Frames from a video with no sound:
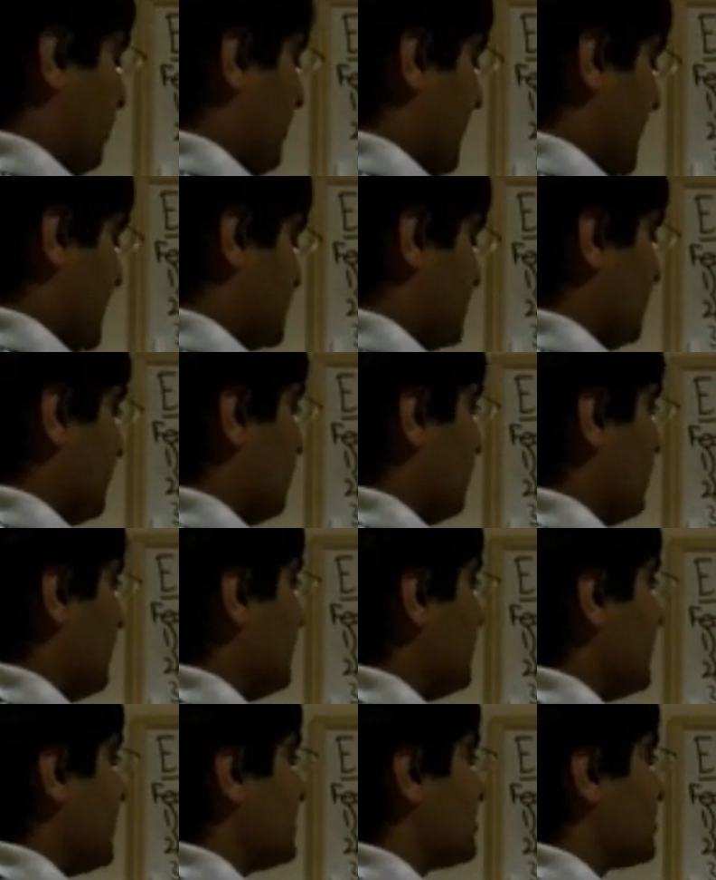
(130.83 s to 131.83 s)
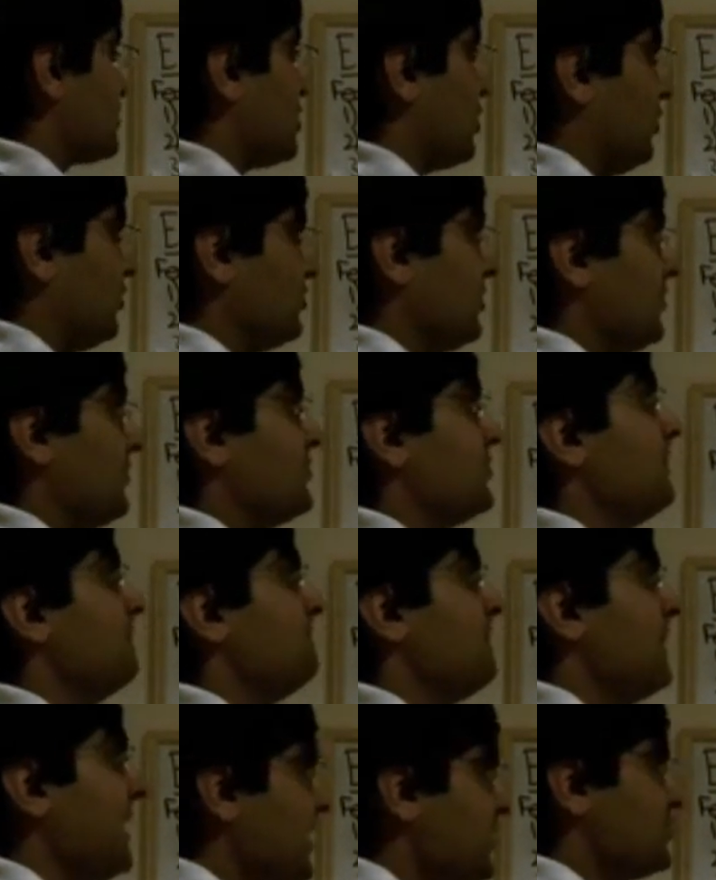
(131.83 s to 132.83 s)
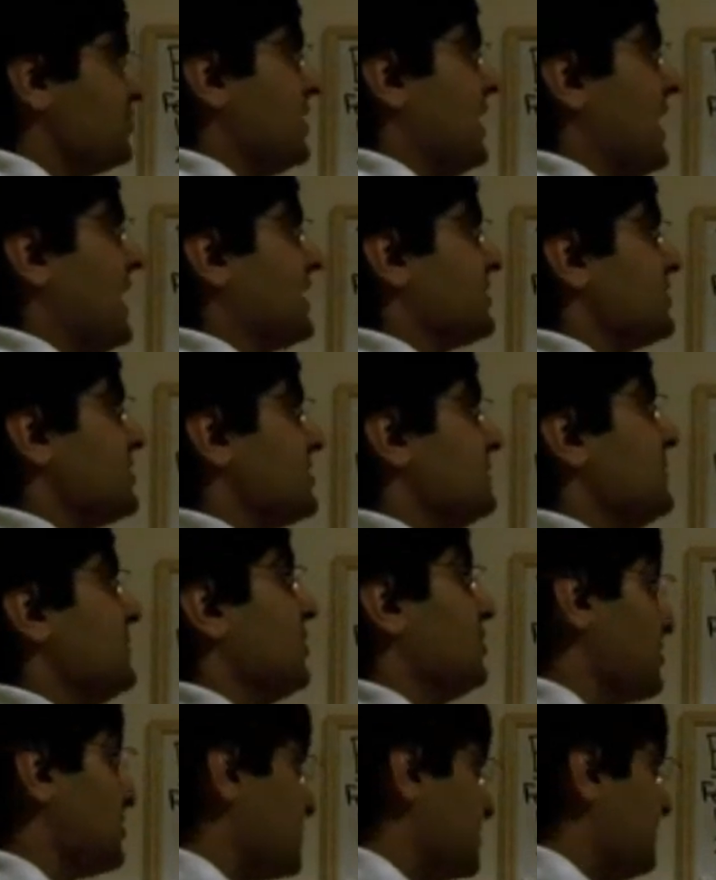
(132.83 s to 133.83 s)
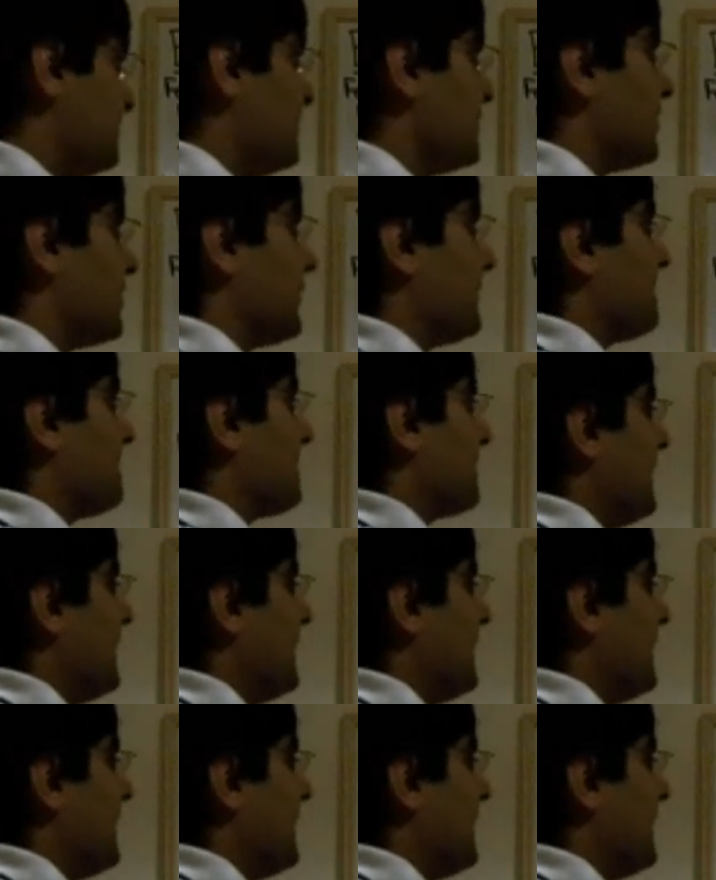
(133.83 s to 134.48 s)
maximum width is called the major axis because it's bigger.